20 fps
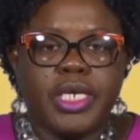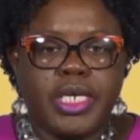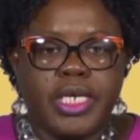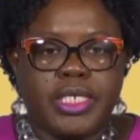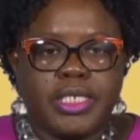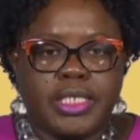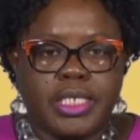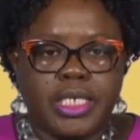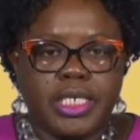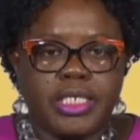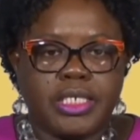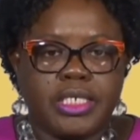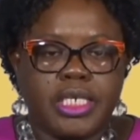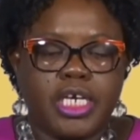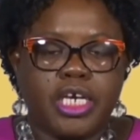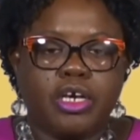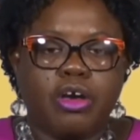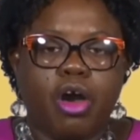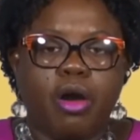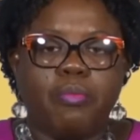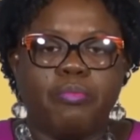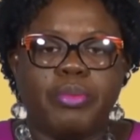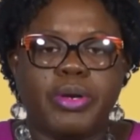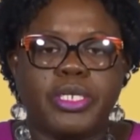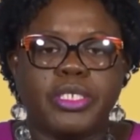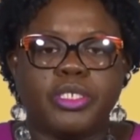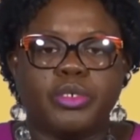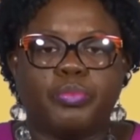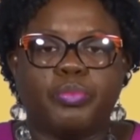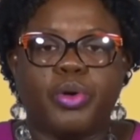It is
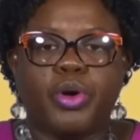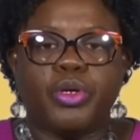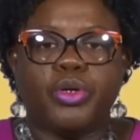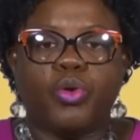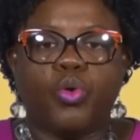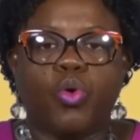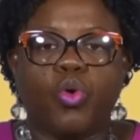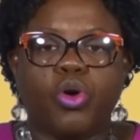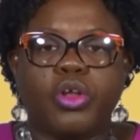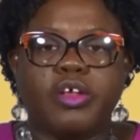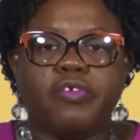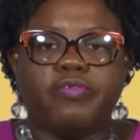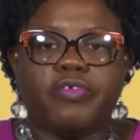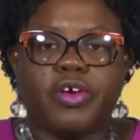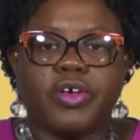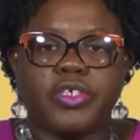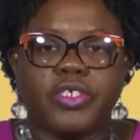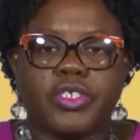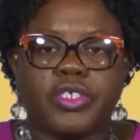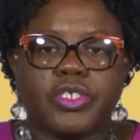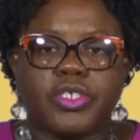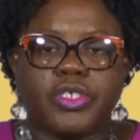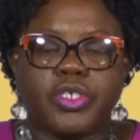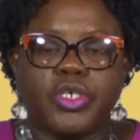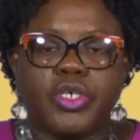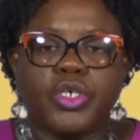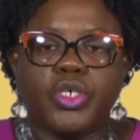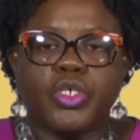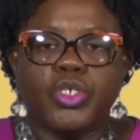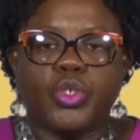incumbent upon all of us
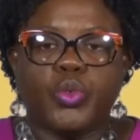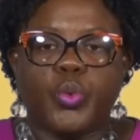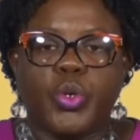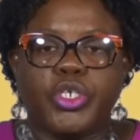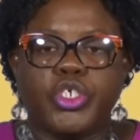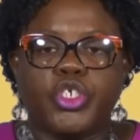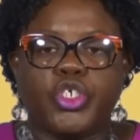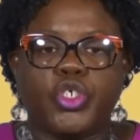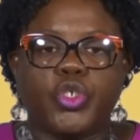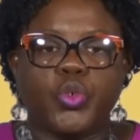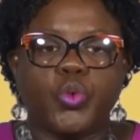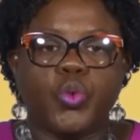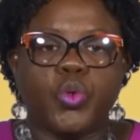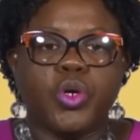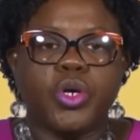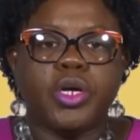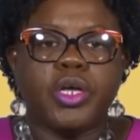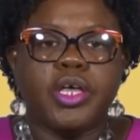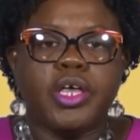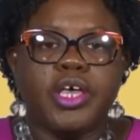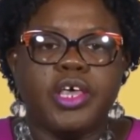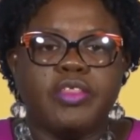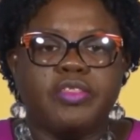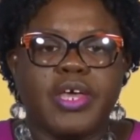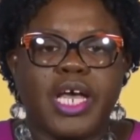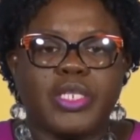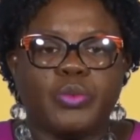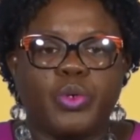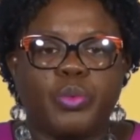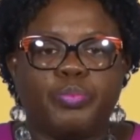to ensure
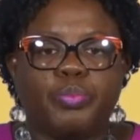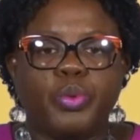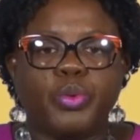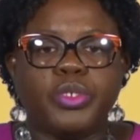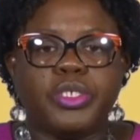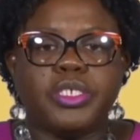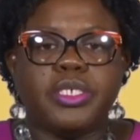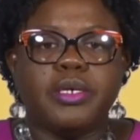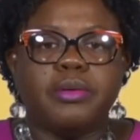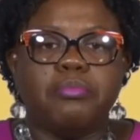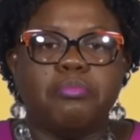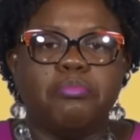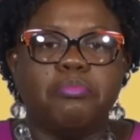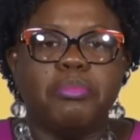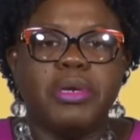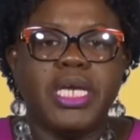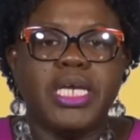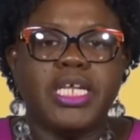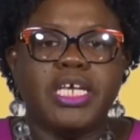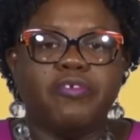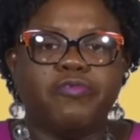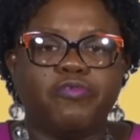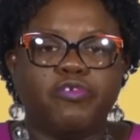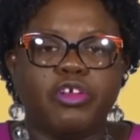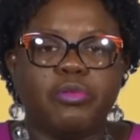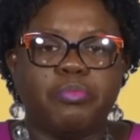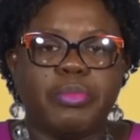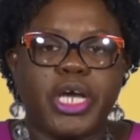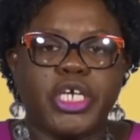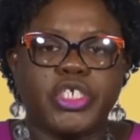that we put
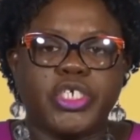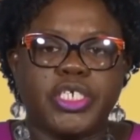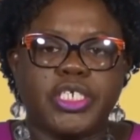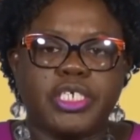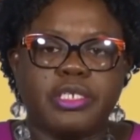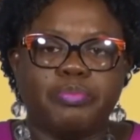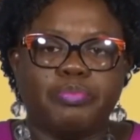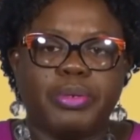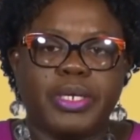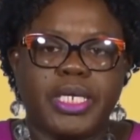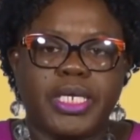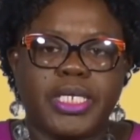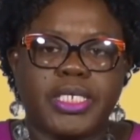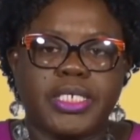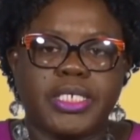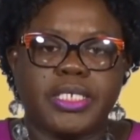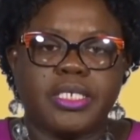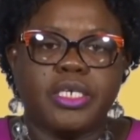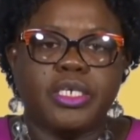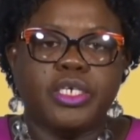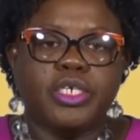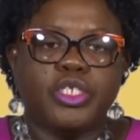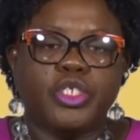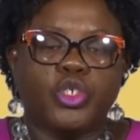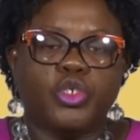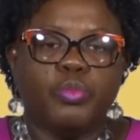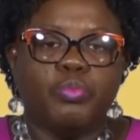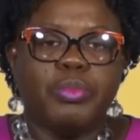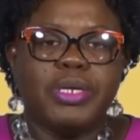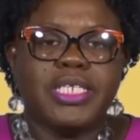meaningful measures in place
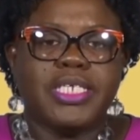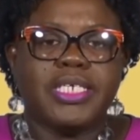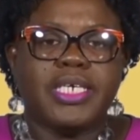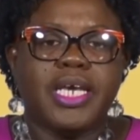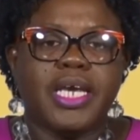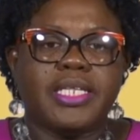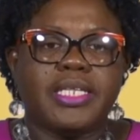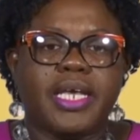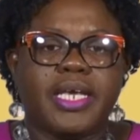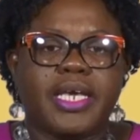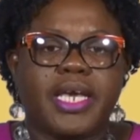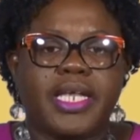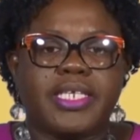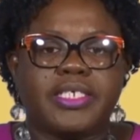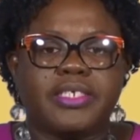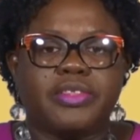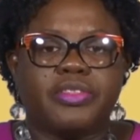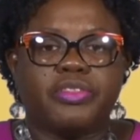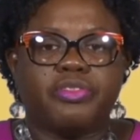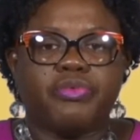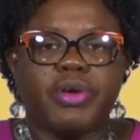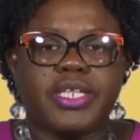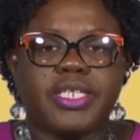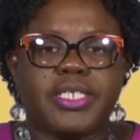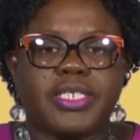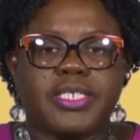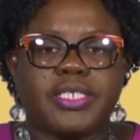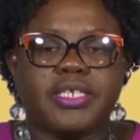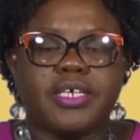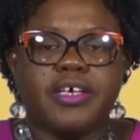to mitigate against the
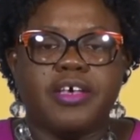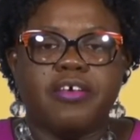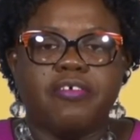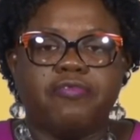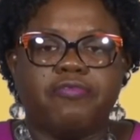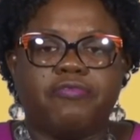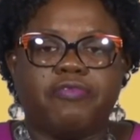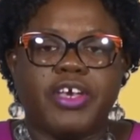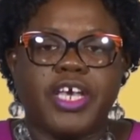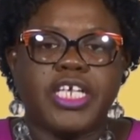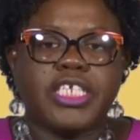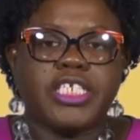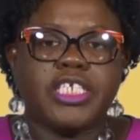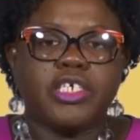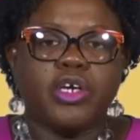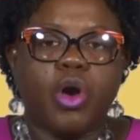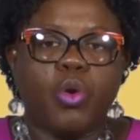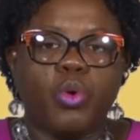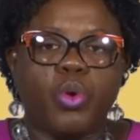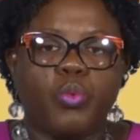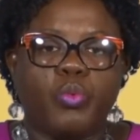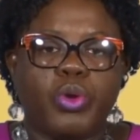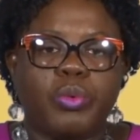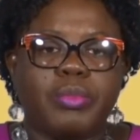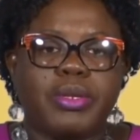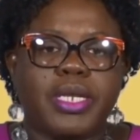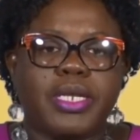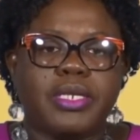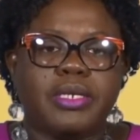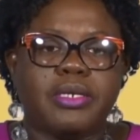threats facing our
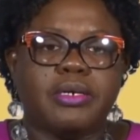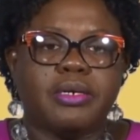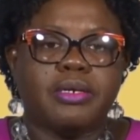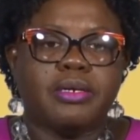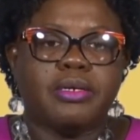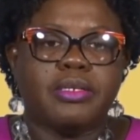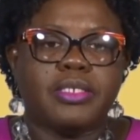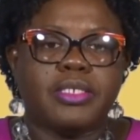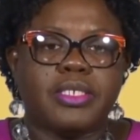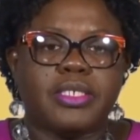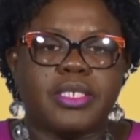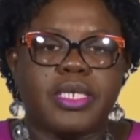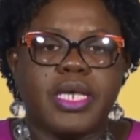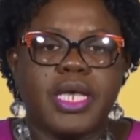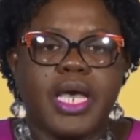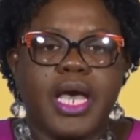women and girls